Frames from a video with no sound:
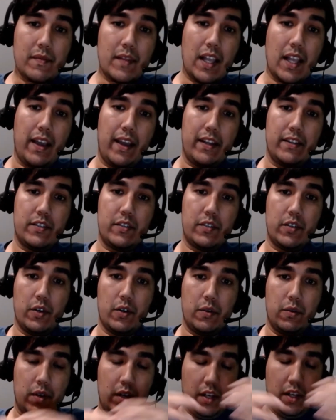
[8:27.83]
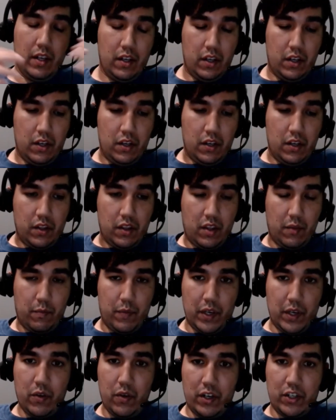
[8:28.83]
And so the
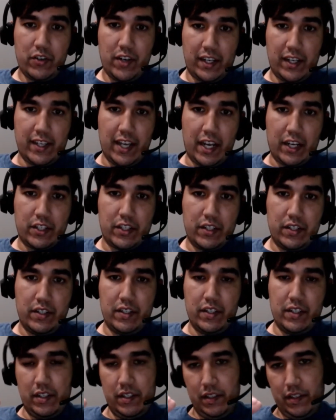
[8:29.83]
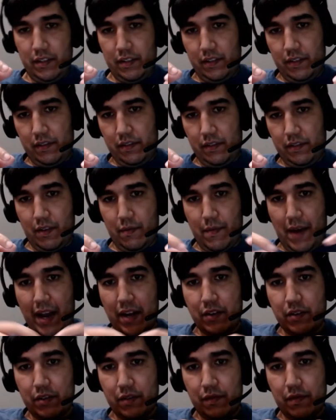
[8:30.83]
Bitcoin transaction is the
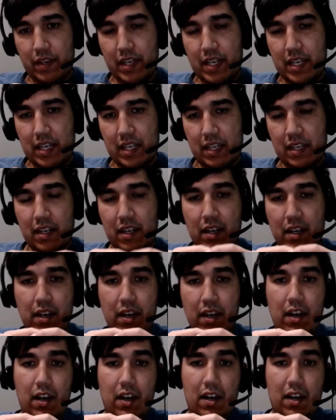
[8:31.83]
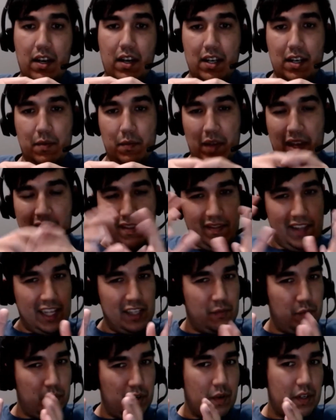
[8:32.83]
miner's fee, and that's
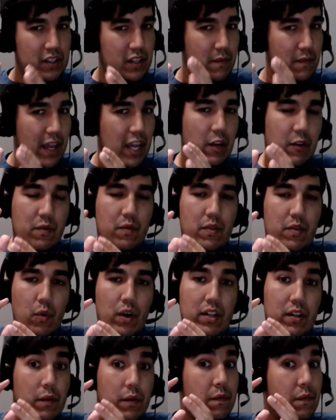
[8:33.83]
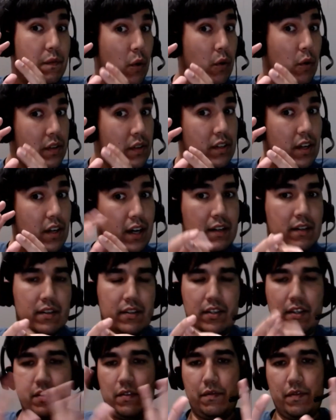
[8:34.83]
pretty much the main one to focus on. There's
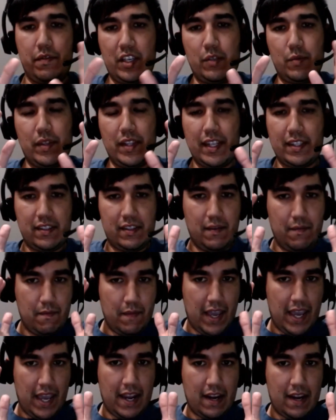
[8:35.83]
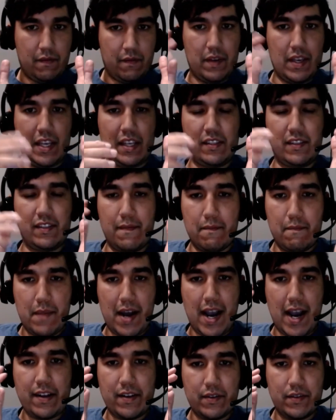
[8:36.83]
other fees, but that's the main fees, the
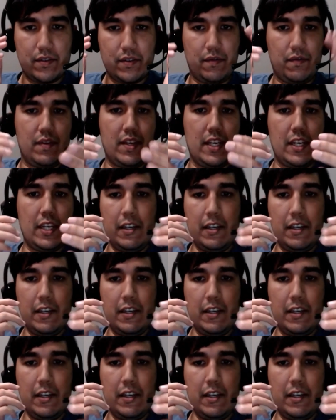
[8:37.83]
miner's fee.